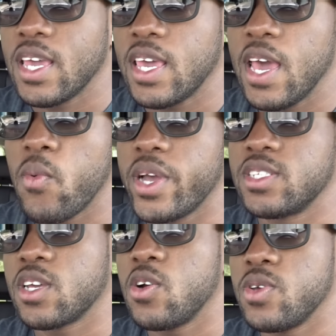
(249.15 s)
Can't wait
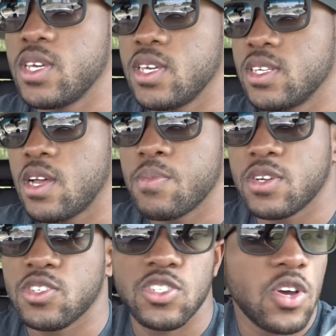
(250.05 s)
to go eat. I'm going
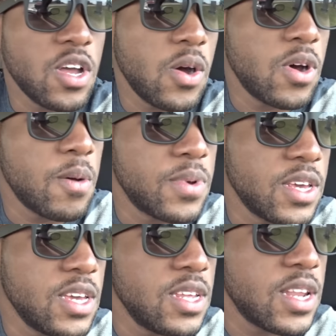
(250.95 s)
to show y'all what I'm going
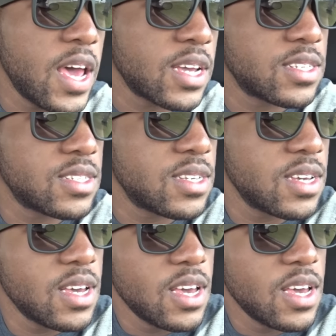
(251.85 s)
to eat next.